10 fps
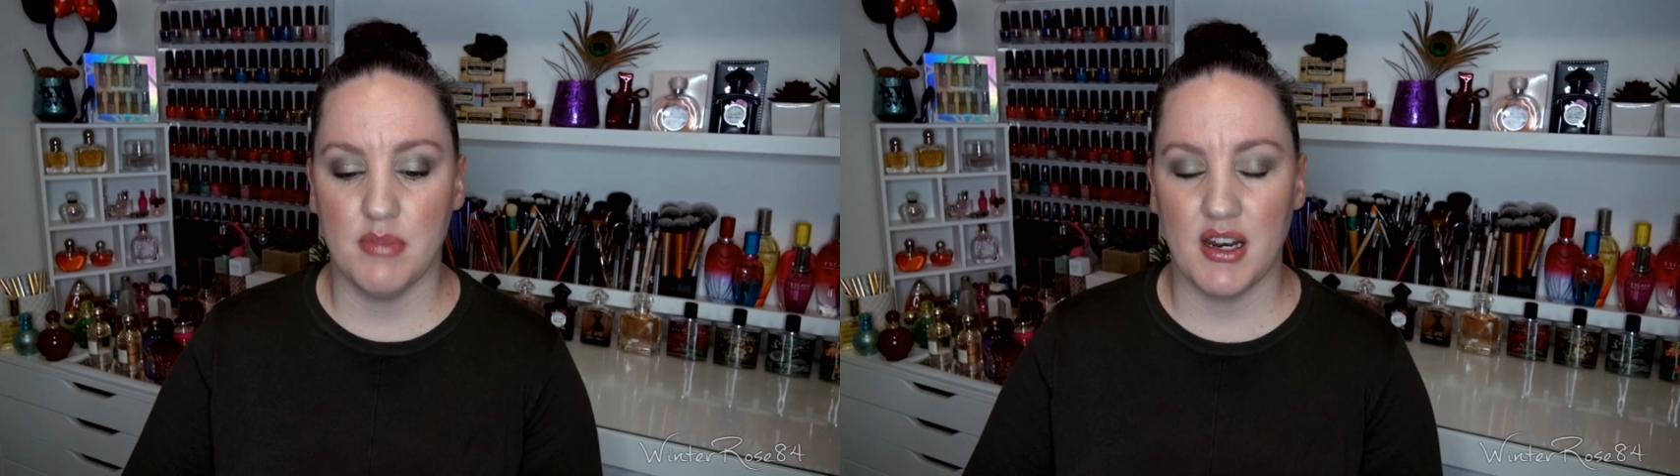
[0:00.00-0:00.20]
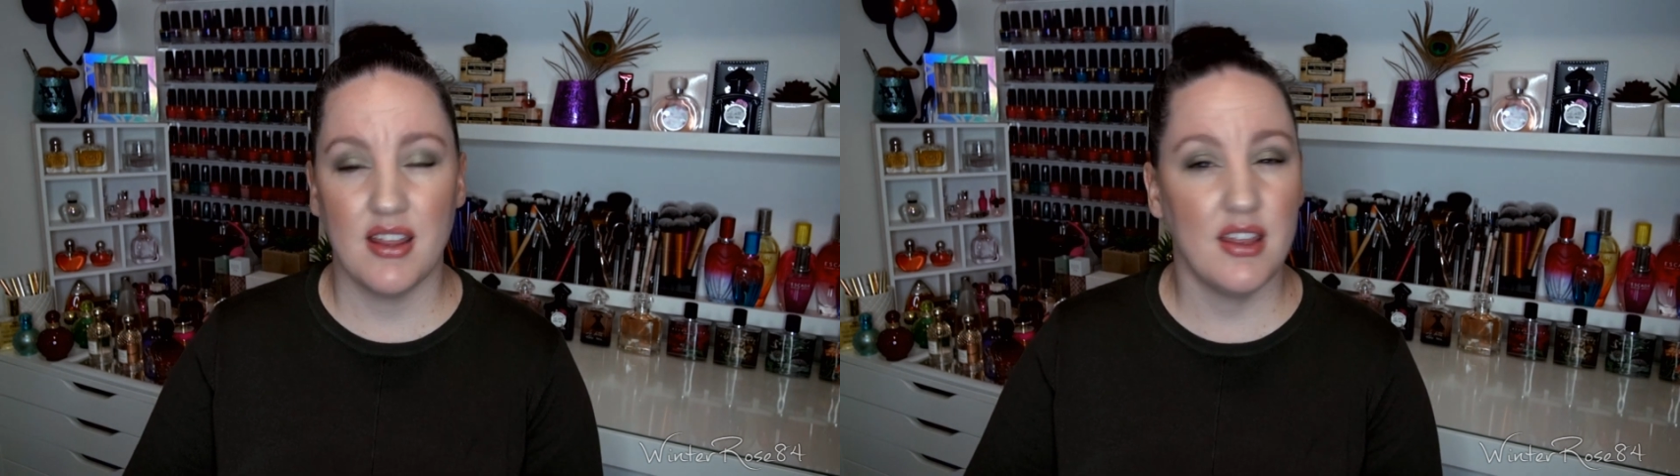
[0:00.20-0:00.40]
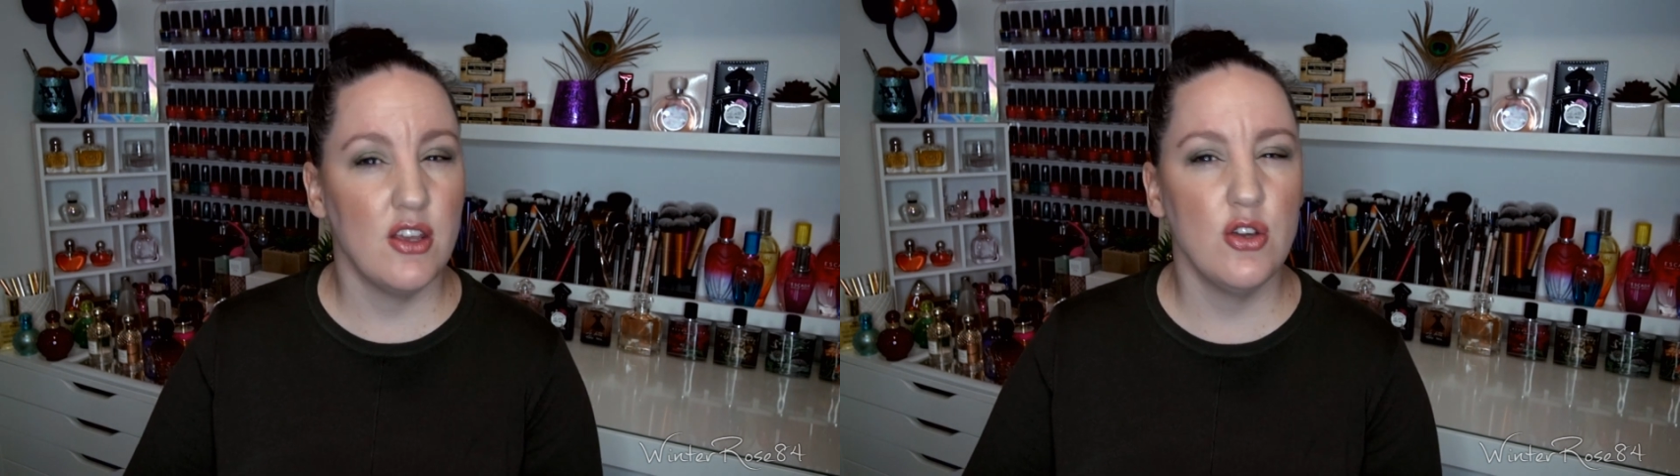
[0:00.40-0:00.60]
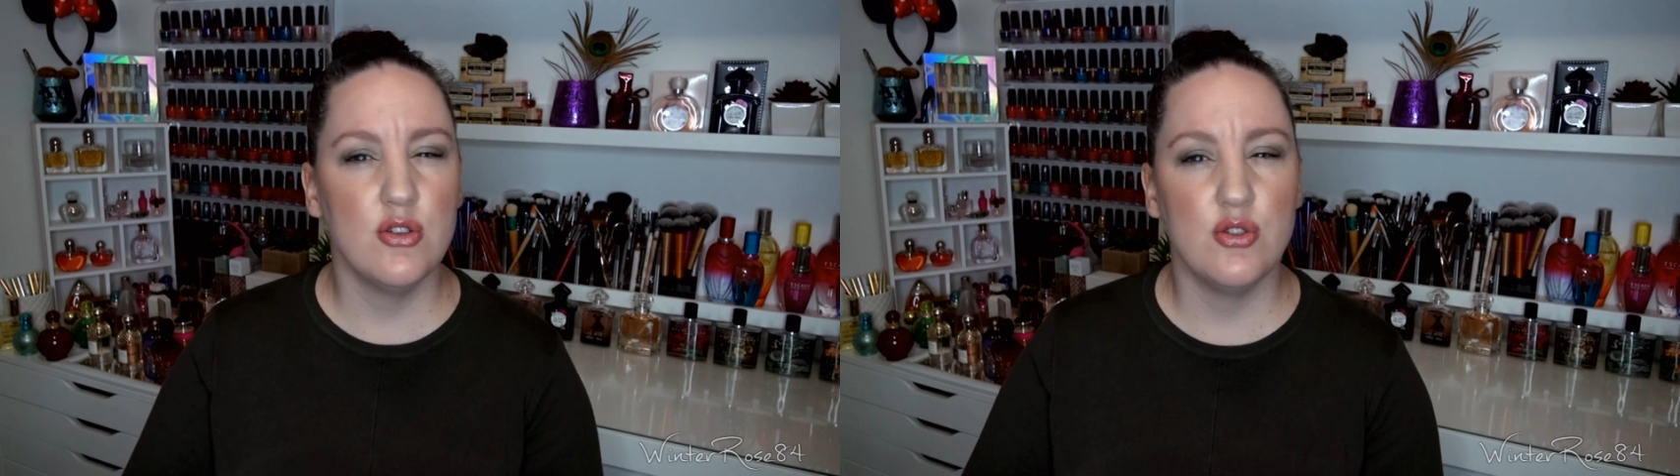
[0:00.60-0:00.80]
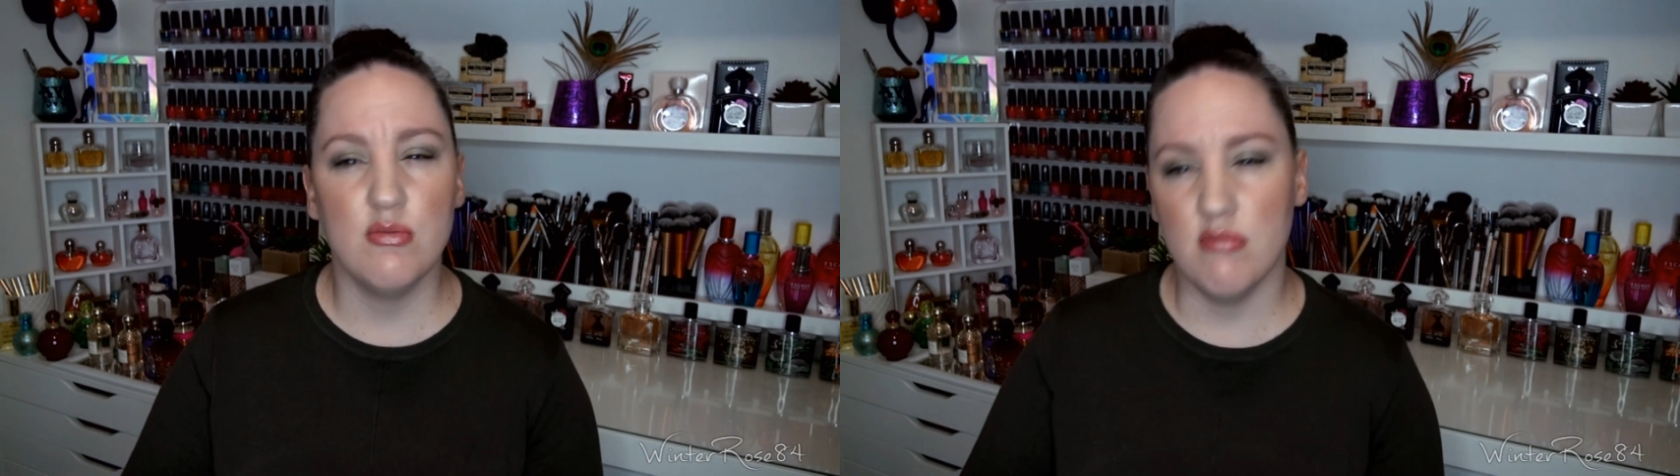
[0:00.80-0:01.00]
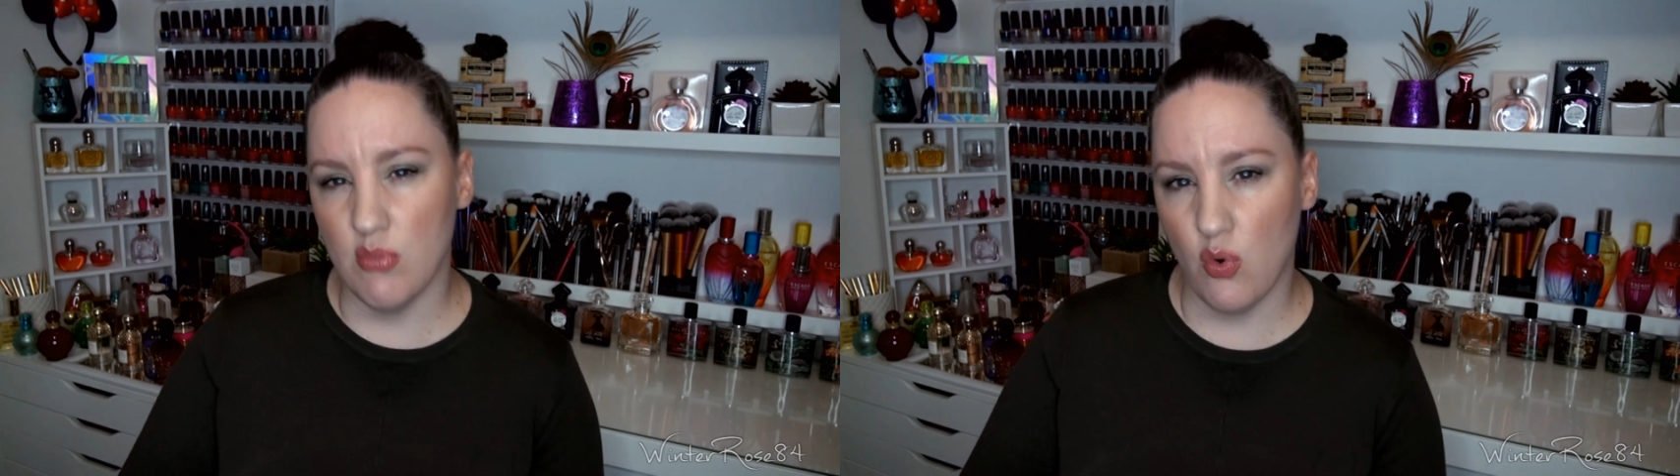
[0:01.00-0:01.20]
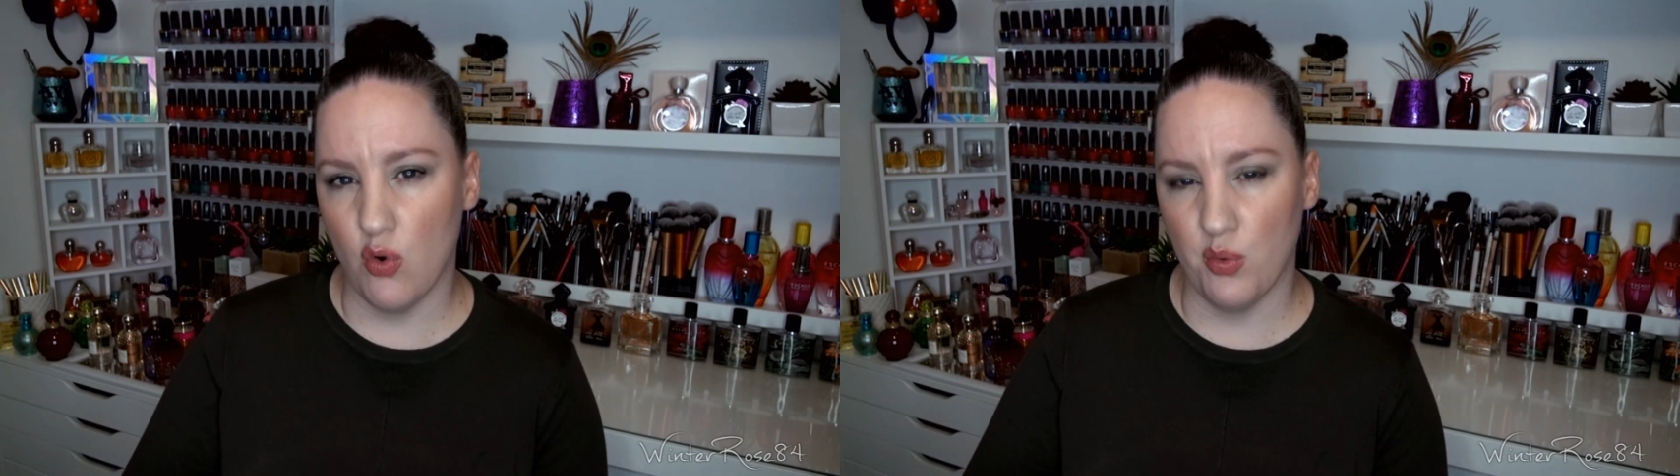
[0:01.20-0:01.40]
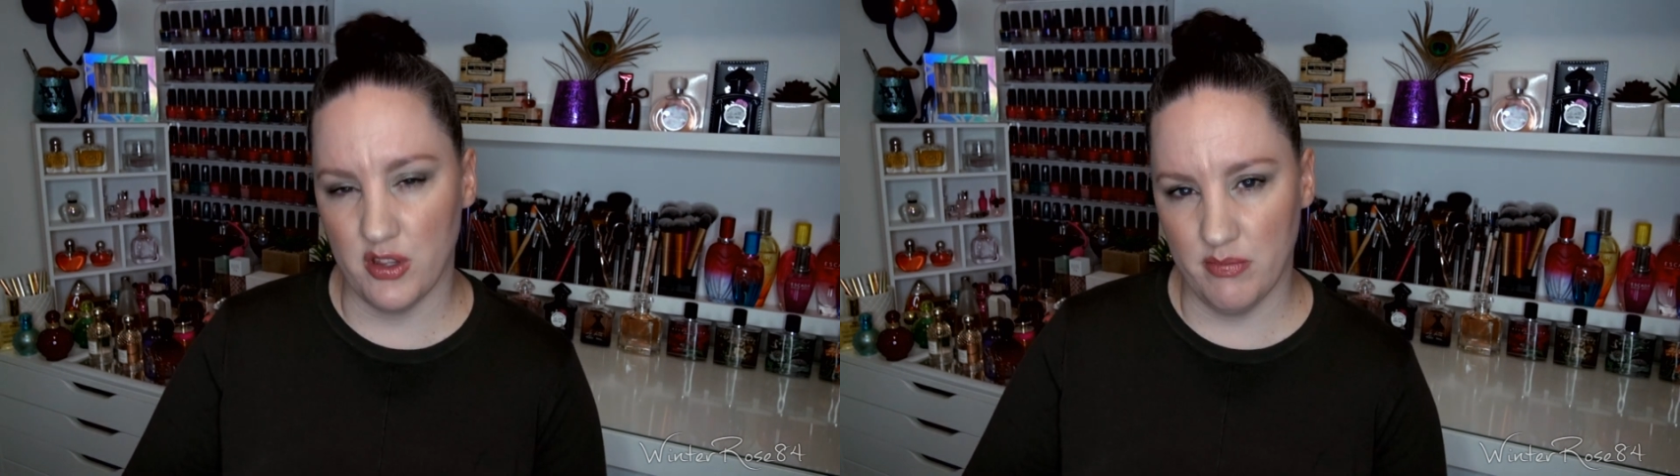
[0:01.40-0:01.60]
but I think you can do
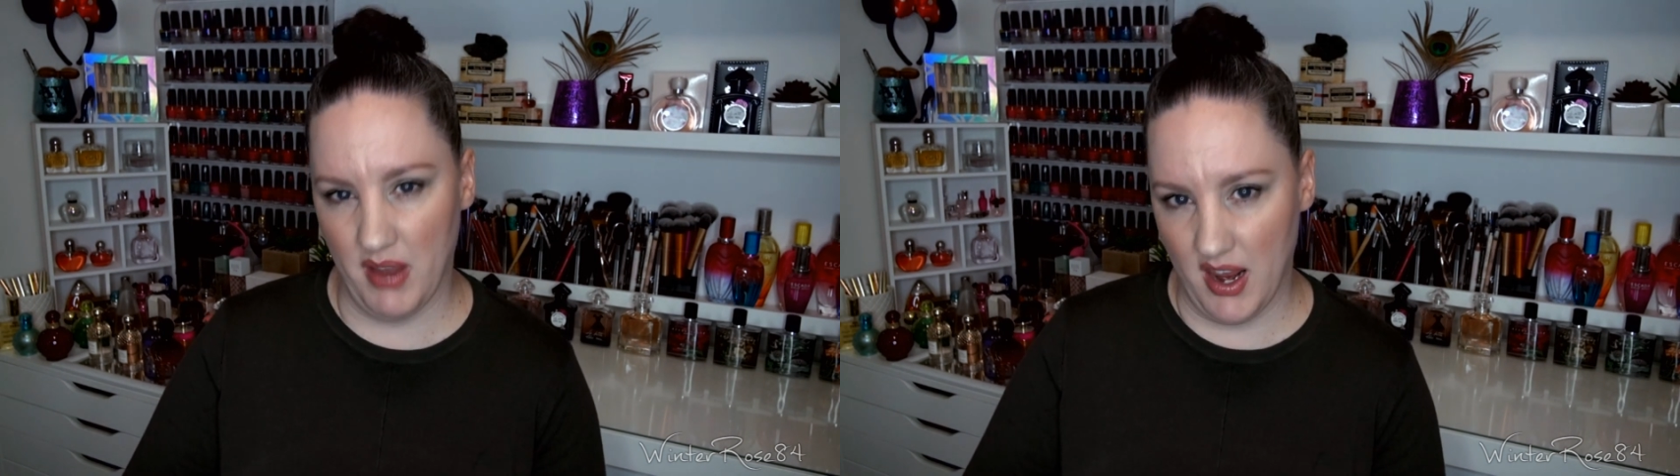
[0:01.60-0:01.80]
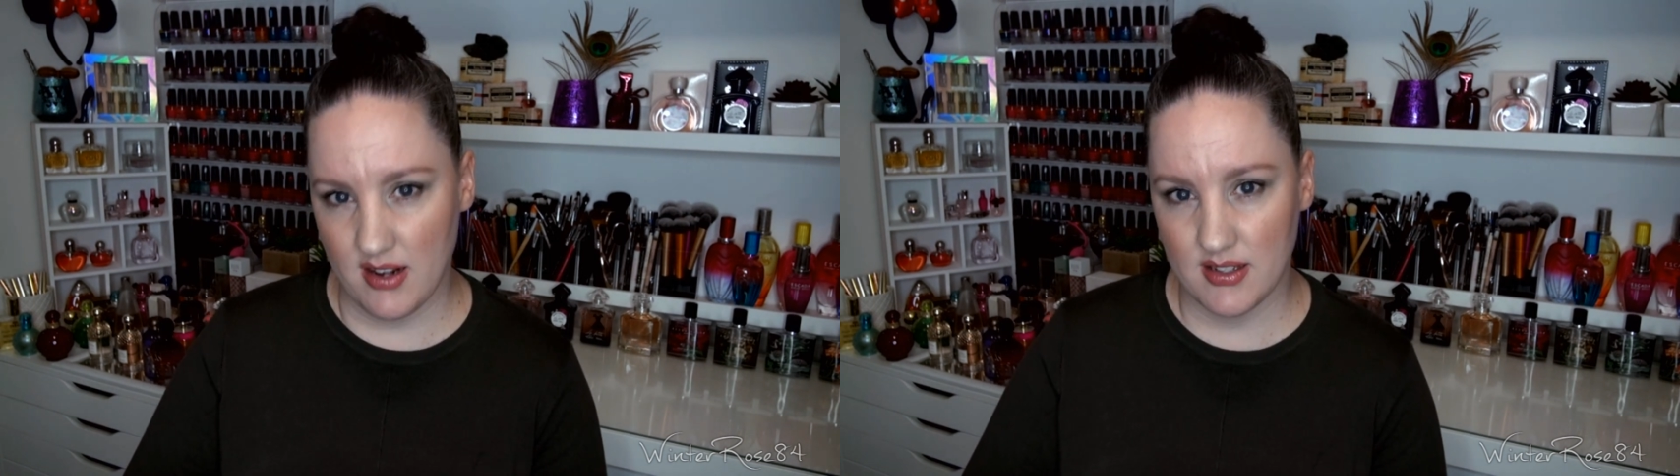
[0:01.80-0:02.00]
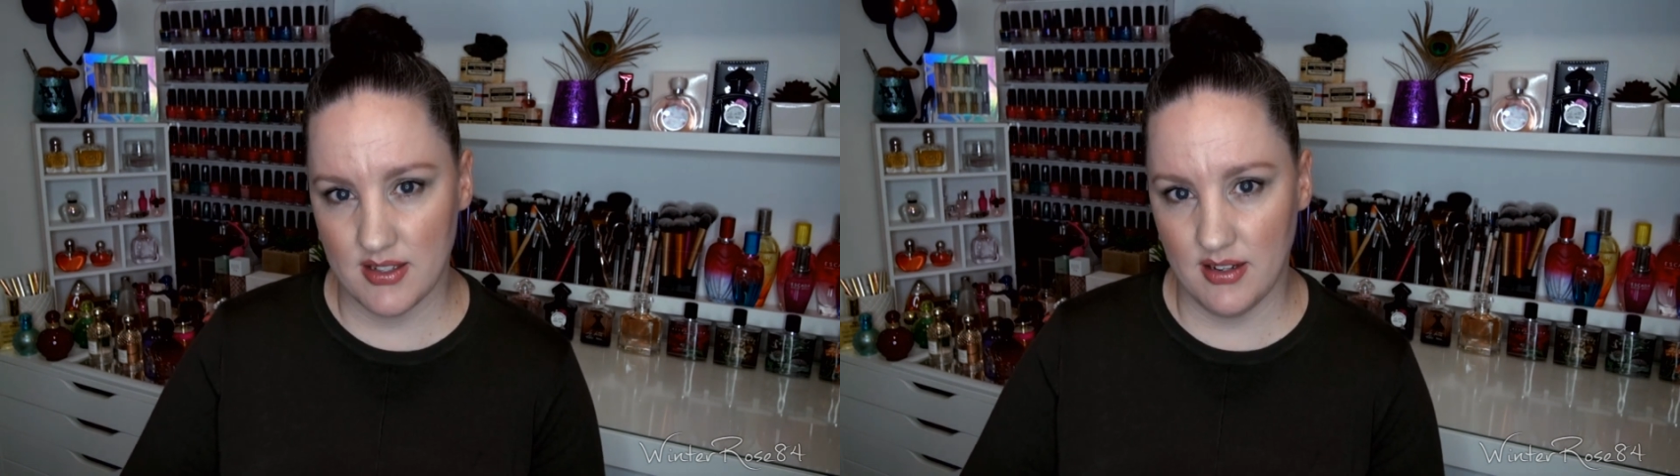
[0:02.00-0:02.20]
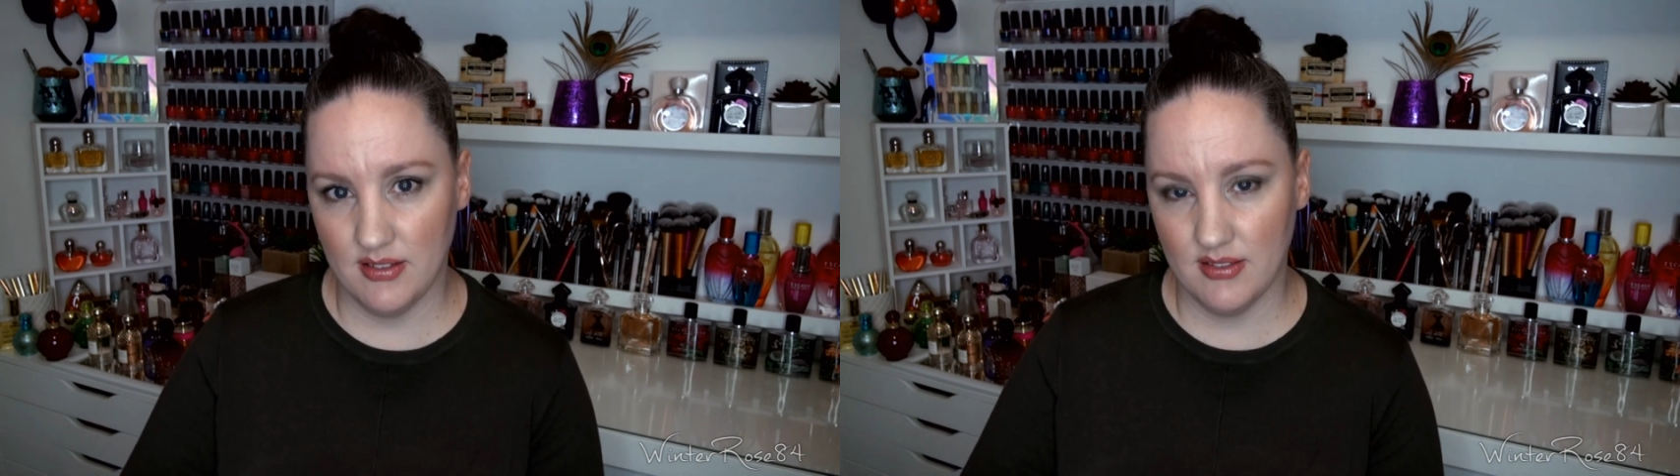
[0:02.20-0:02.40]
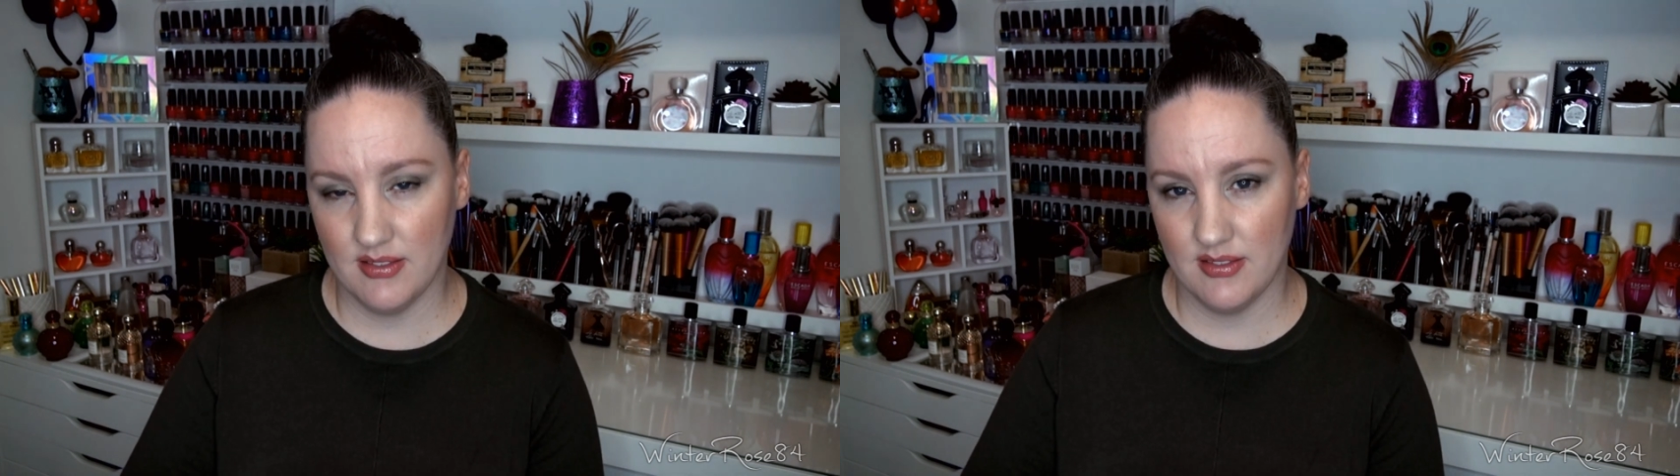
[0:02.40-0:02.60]
more with pizza.